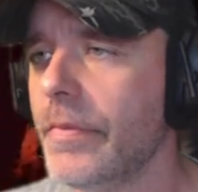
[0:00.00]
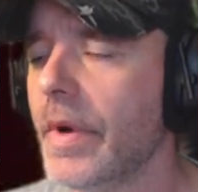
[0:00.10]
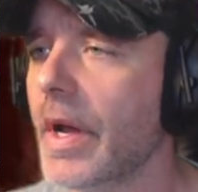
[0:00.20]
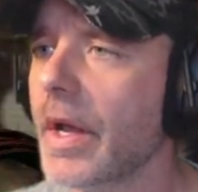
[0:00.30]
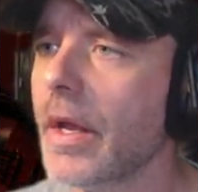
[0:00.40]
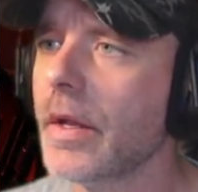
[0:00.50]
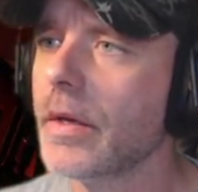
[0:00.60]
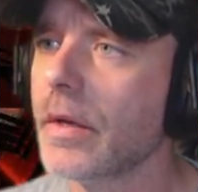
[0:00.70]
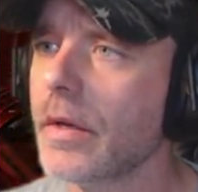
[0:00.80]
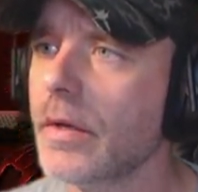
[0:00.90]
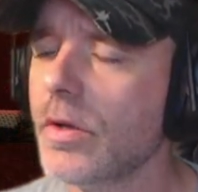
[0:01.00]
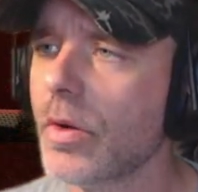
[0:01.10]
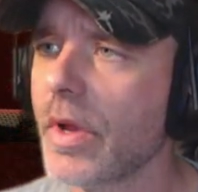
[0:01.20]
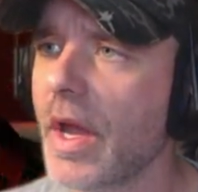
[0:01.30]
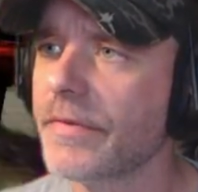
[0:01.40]
And you
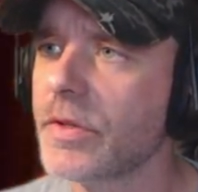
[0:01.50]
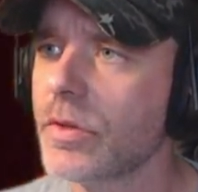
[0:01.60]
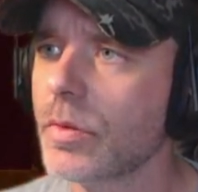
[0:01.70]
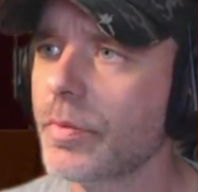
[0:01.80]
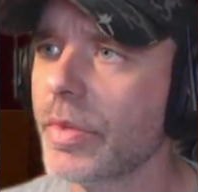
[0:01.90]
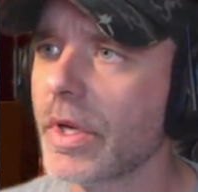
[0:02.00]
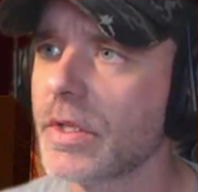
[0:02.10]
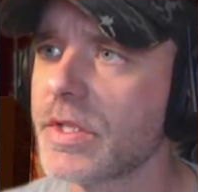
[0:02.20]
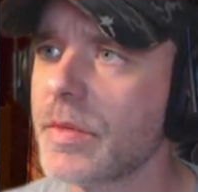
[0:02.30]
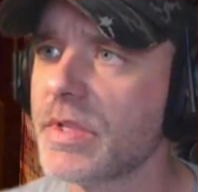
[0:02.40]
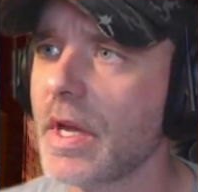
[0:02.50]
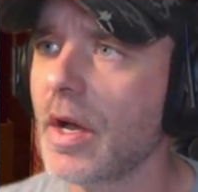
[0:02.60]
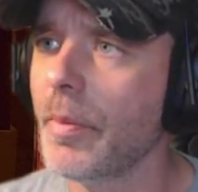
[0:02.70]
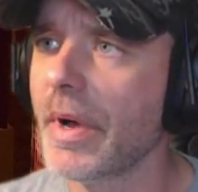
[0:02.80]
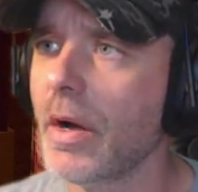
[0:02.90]
don't have to, but it seems to
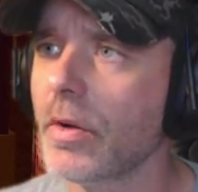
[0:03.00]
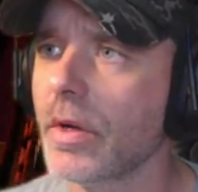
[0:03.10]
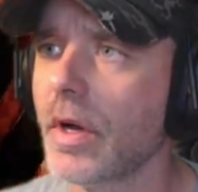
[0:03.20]
help out.